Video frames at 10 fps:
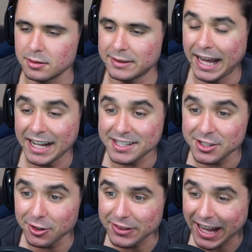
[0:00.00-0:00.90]

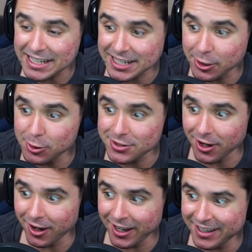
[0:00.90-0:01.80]
That's how you
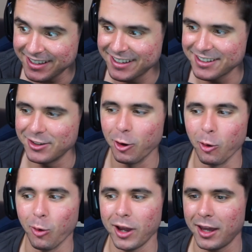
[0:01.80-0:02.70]
saw it?
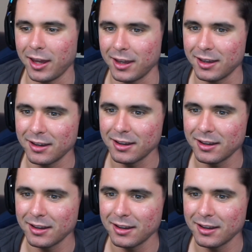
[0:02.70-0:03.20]
No way.